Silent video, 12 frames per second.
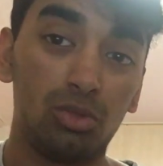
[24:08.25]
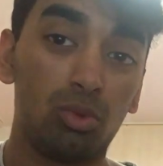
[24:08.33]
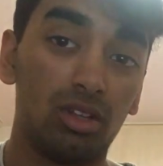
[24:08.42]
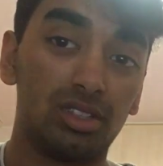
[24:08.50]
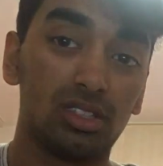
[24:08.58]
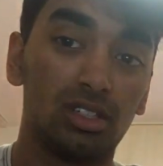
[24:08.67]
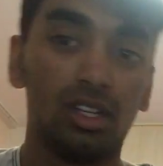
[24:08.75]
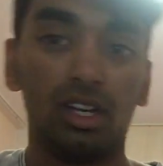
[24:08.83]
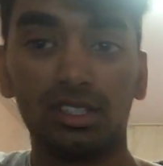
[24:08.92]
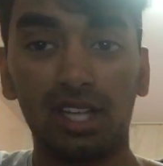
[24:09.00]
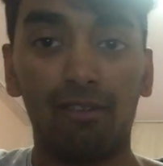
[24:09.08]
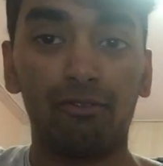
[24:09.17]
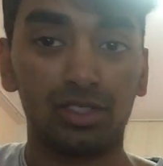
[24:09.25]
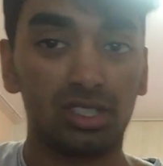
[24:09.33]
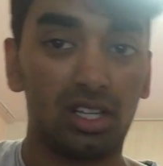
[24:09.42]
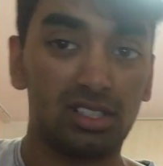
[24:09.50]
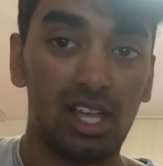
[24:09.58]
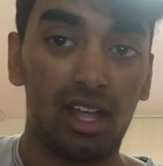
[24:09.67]
want to
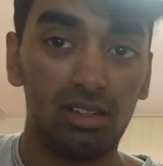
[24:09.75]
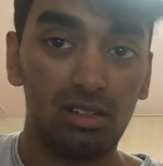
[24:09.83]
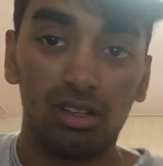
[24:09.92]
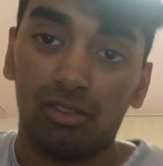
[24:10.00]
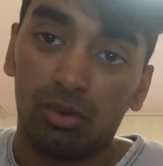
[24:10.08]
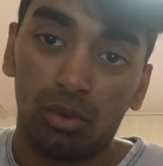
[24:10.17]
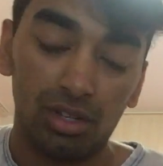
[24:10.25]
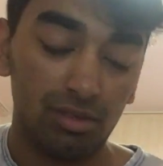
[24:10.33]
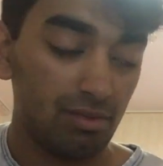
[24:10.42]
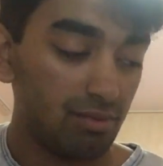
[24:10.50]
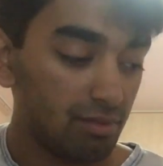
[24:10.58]
emphasize the end, if you want.